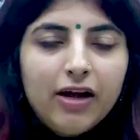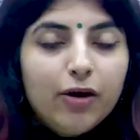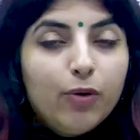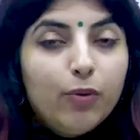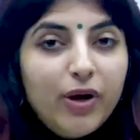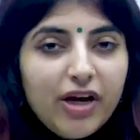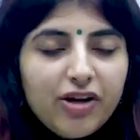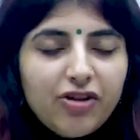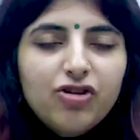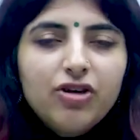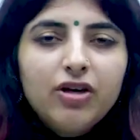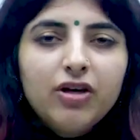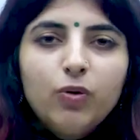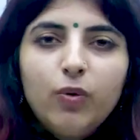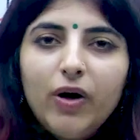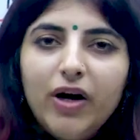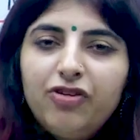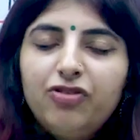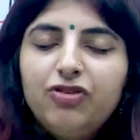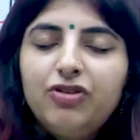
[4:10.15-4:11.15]
Which
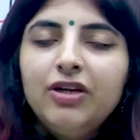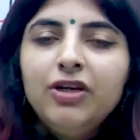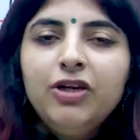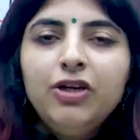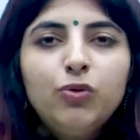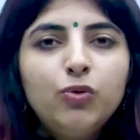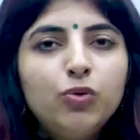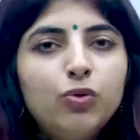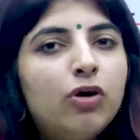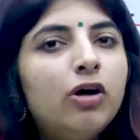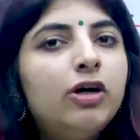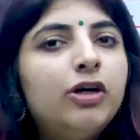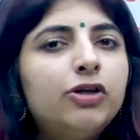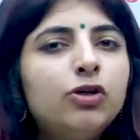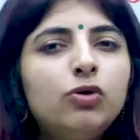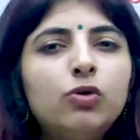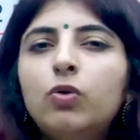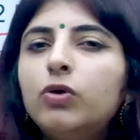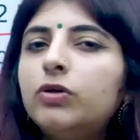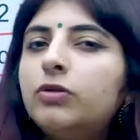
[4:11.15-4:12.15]
question you do not
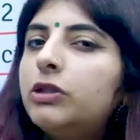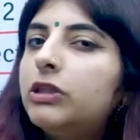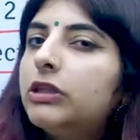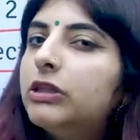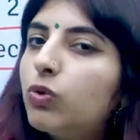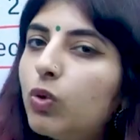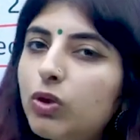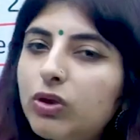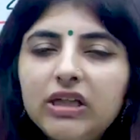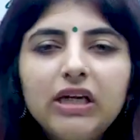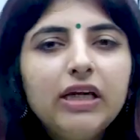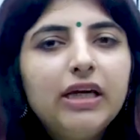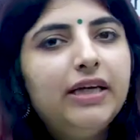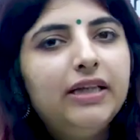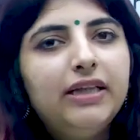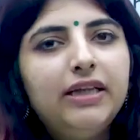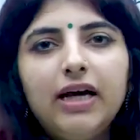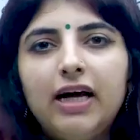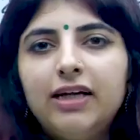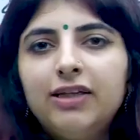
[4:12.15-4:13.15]
know totally
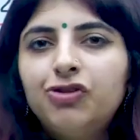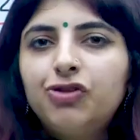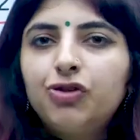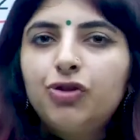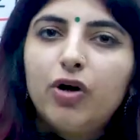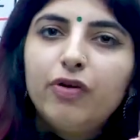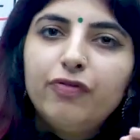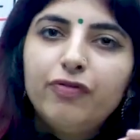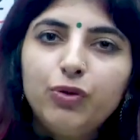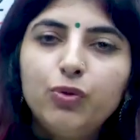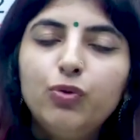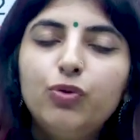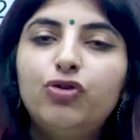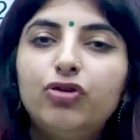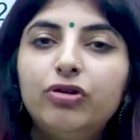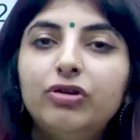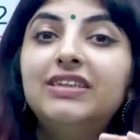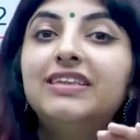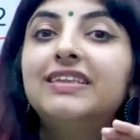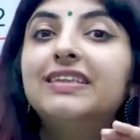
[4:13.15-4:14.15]
the answer of, you
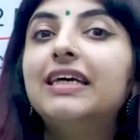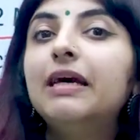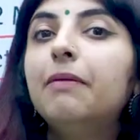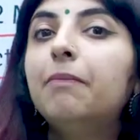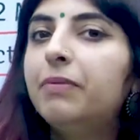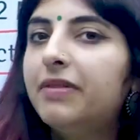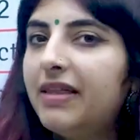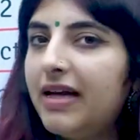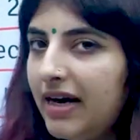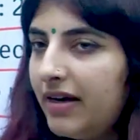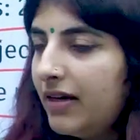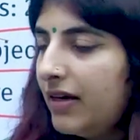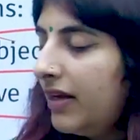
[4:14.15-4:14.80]
should skip that